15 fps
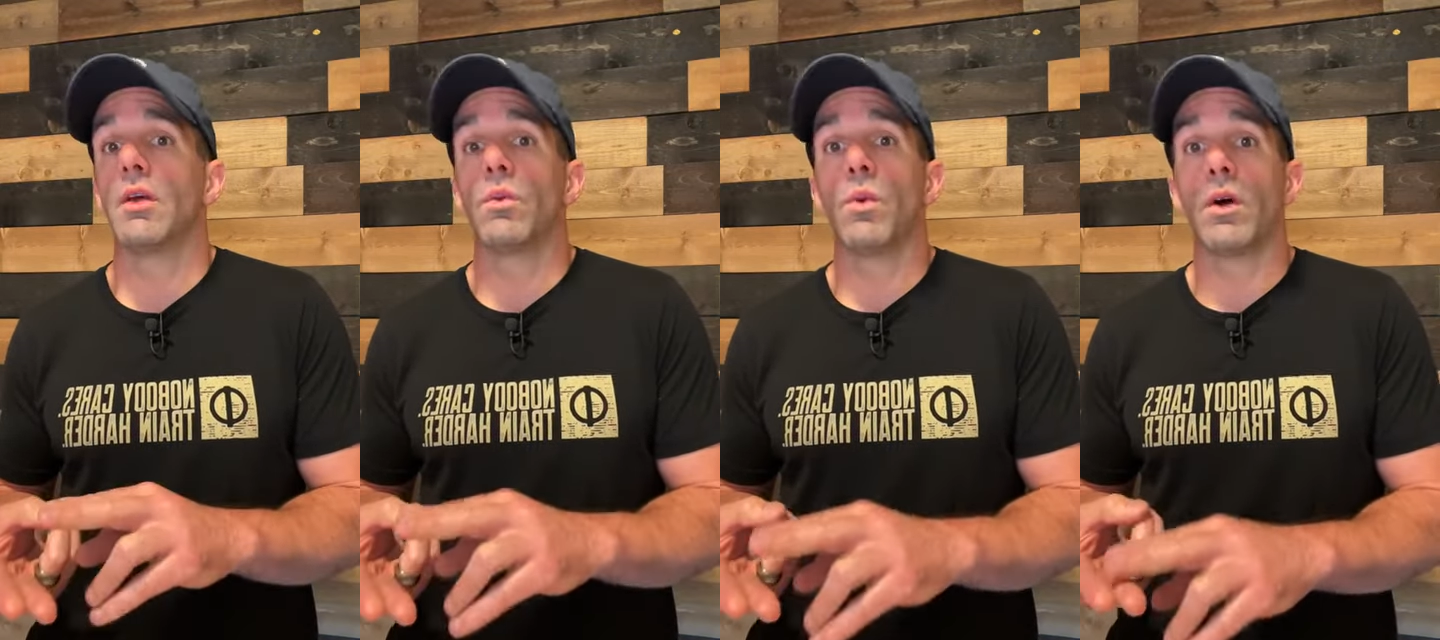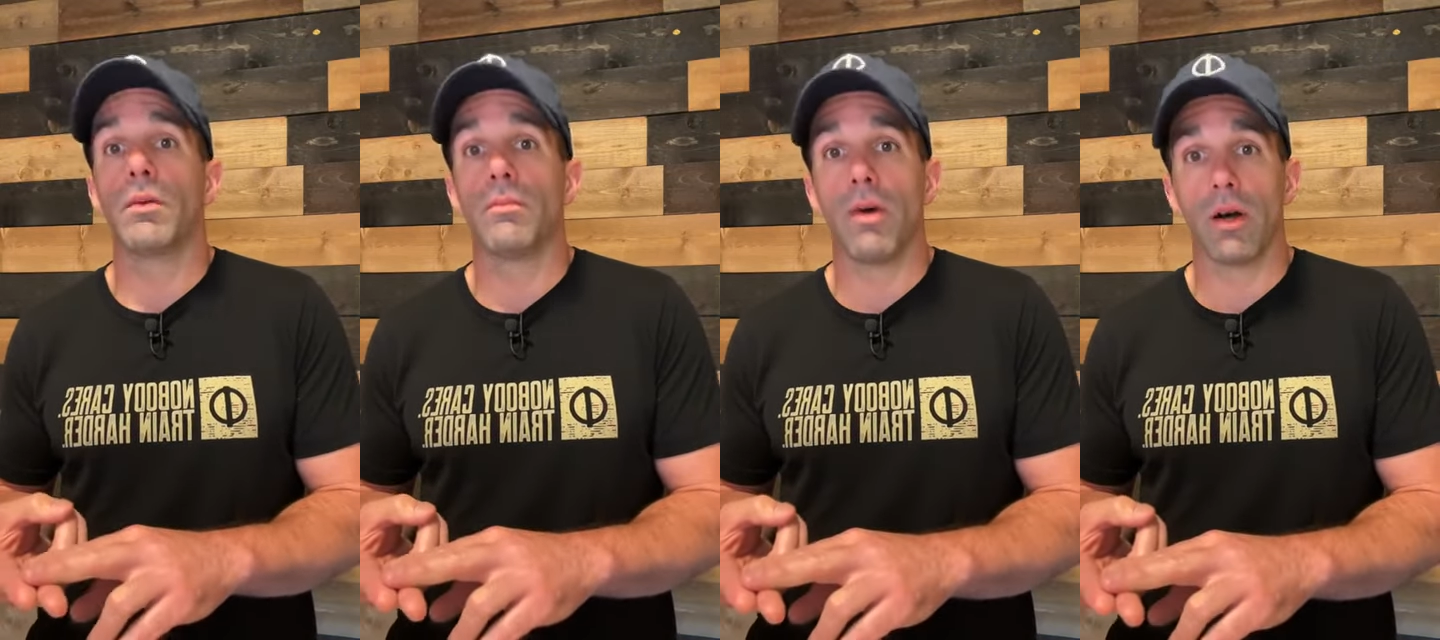
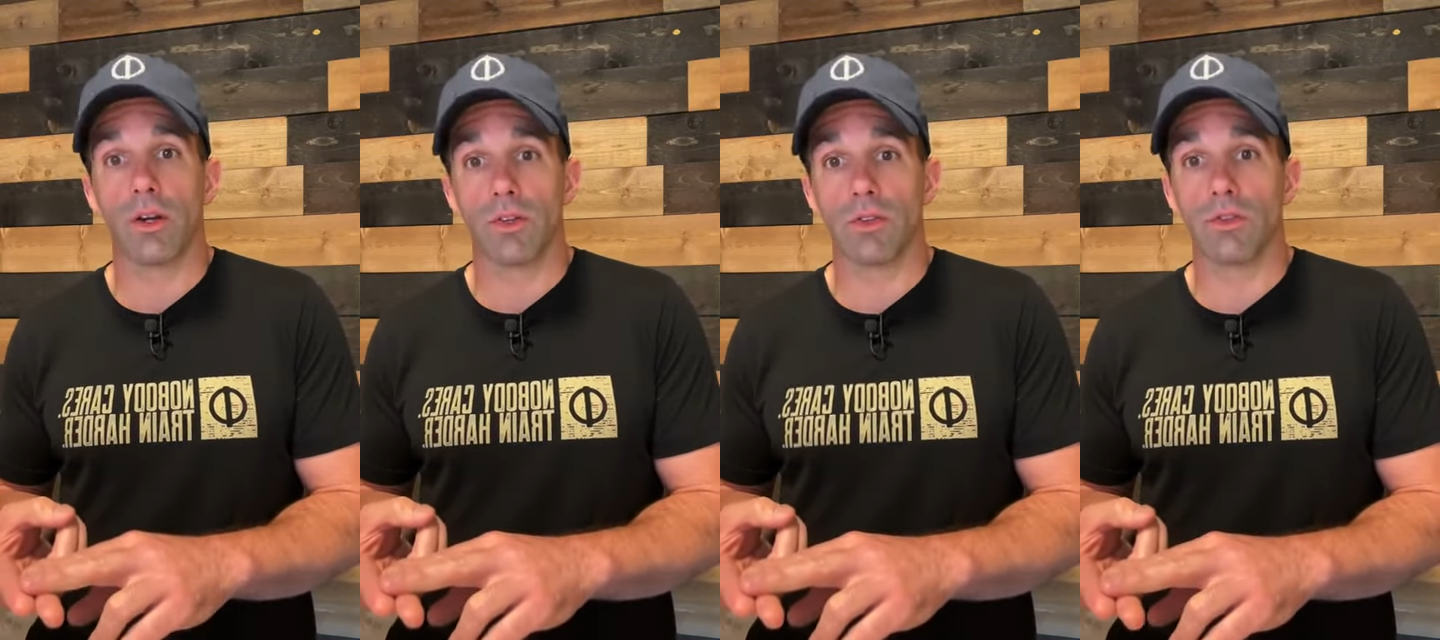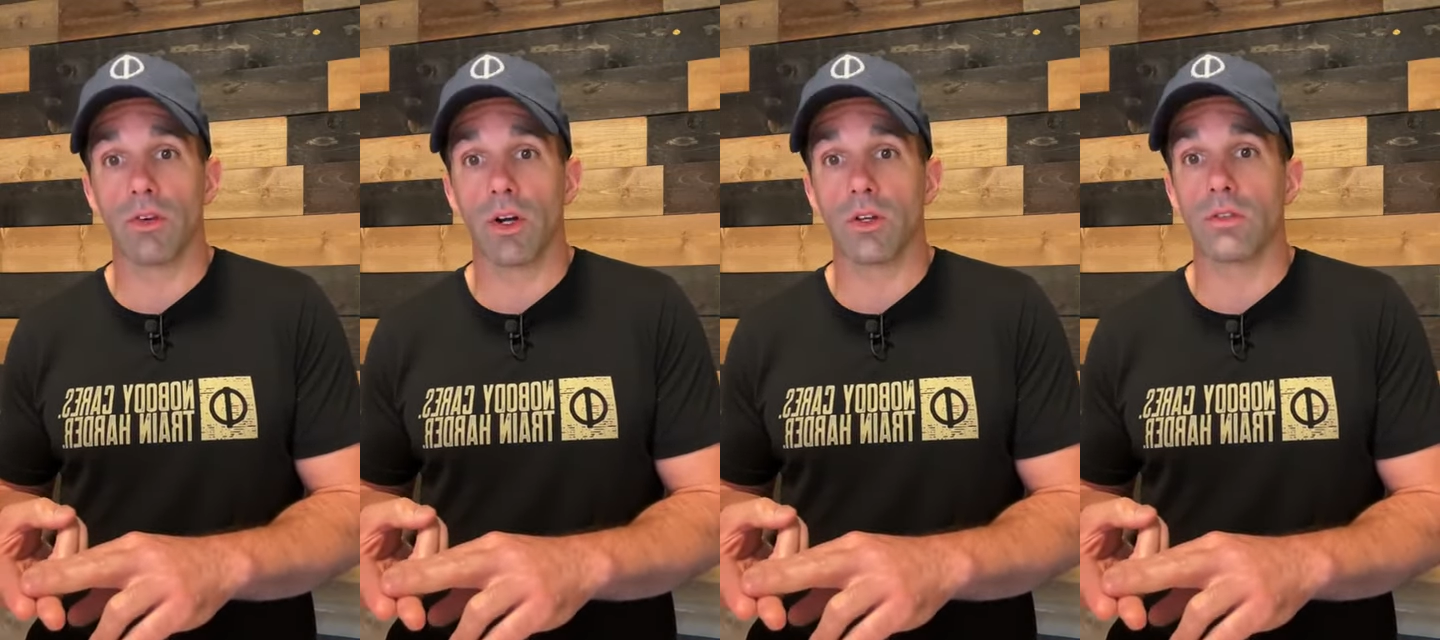and one
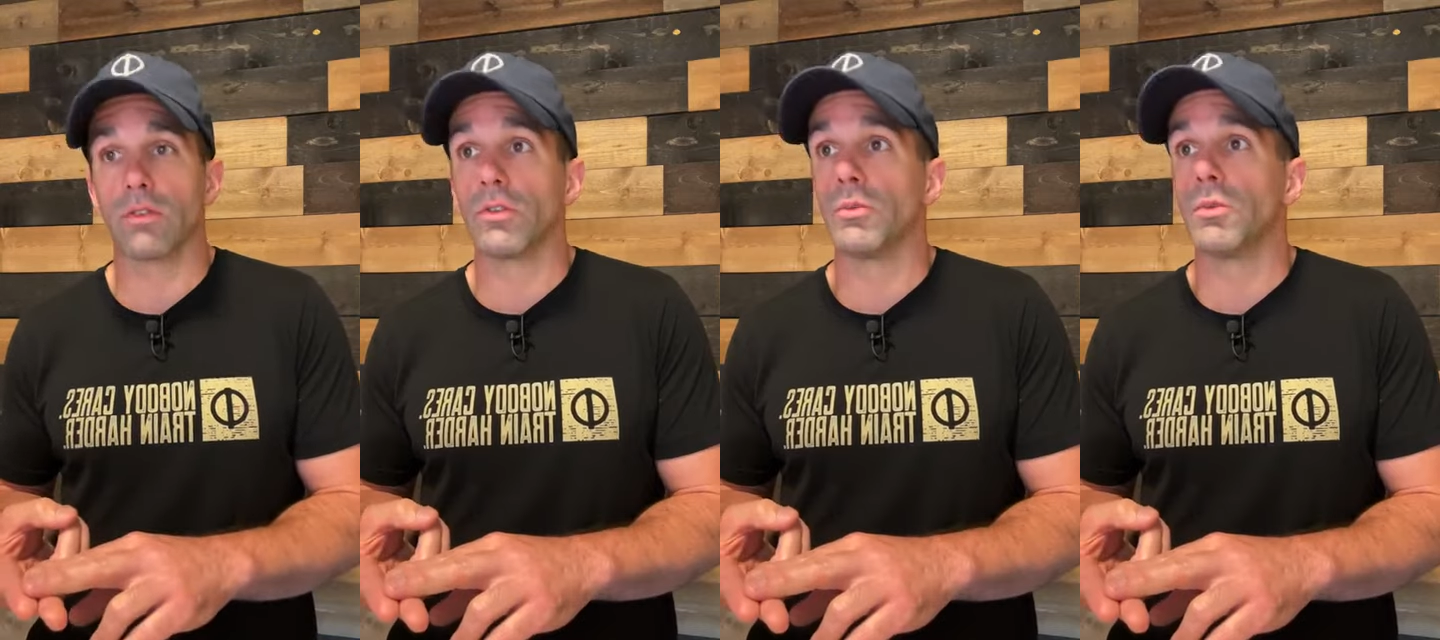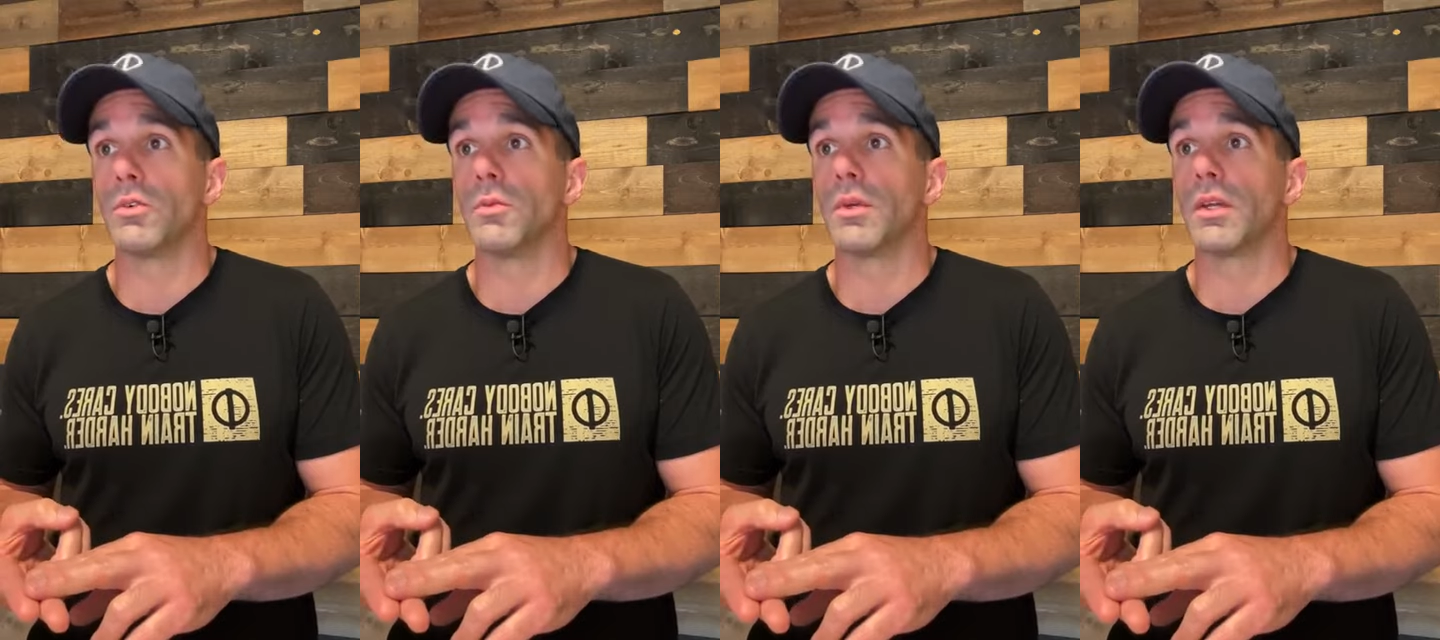
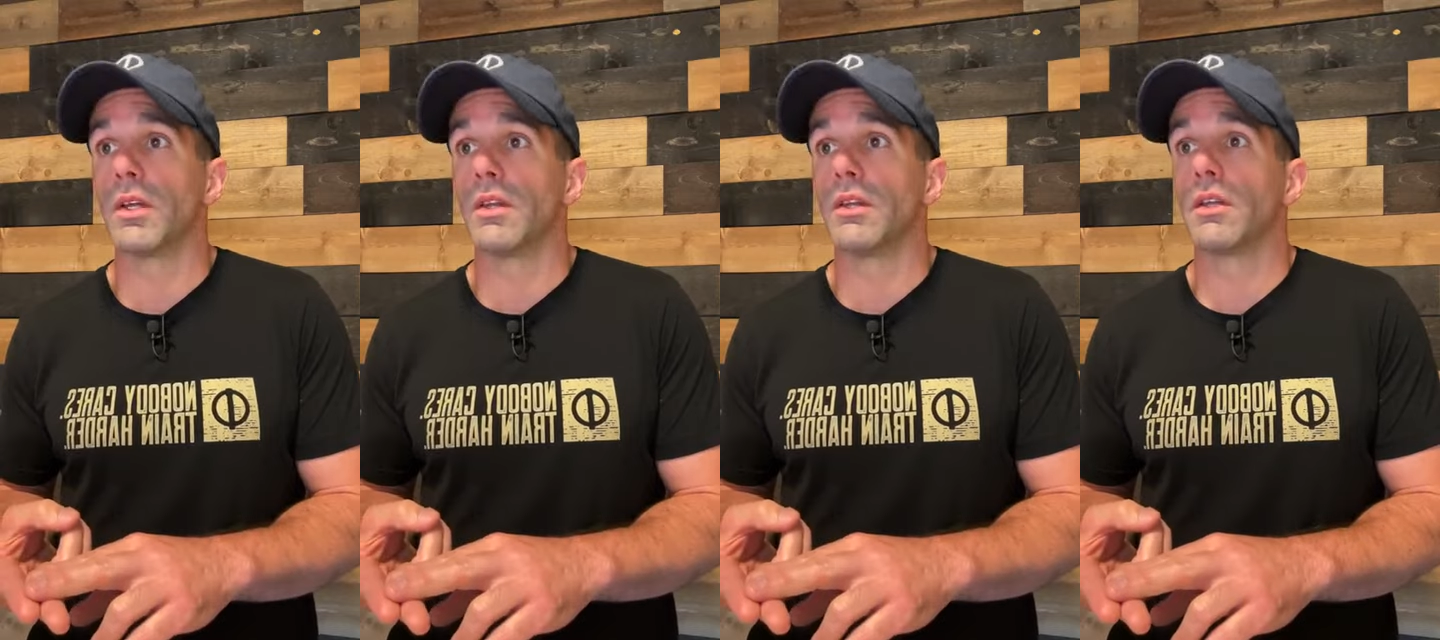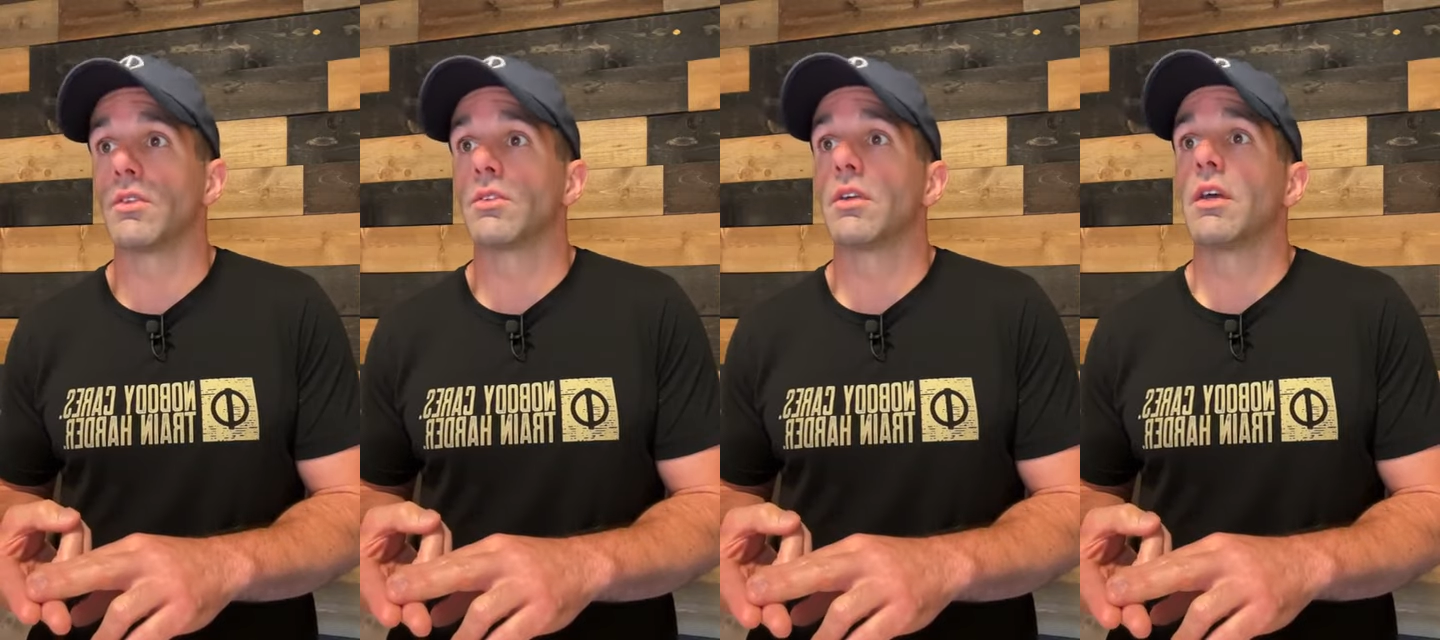monostructural movement
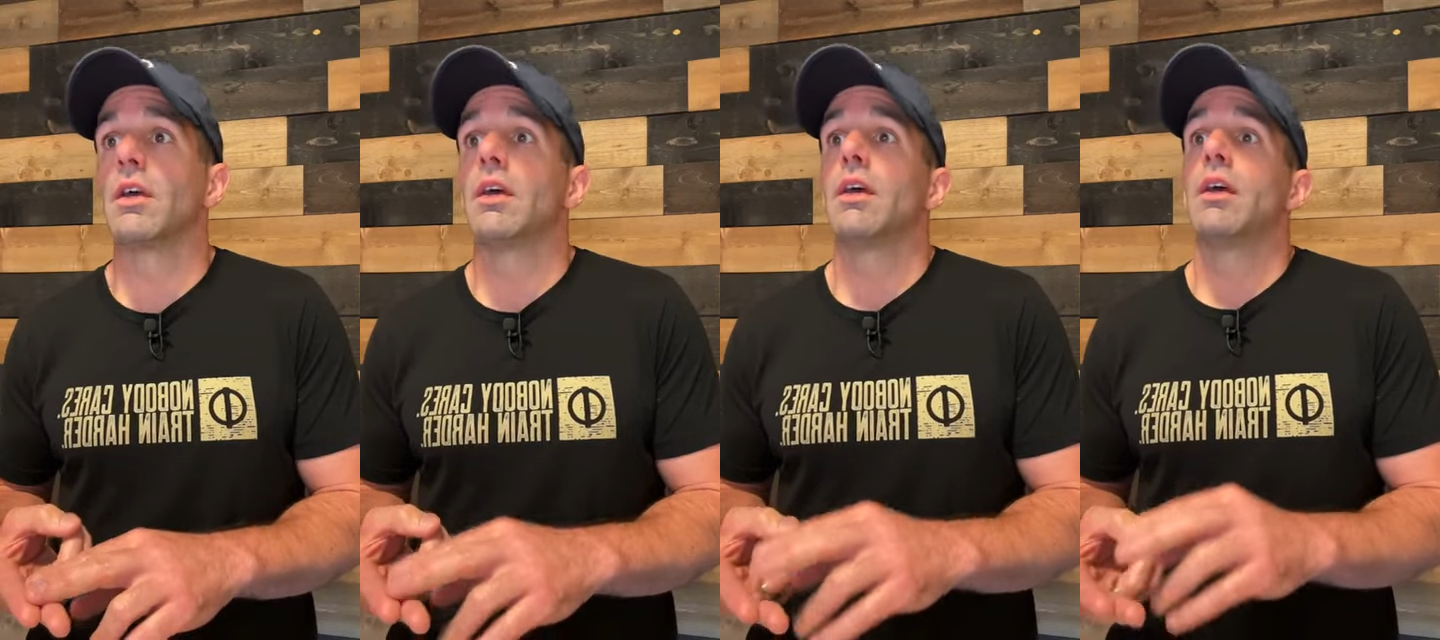in this.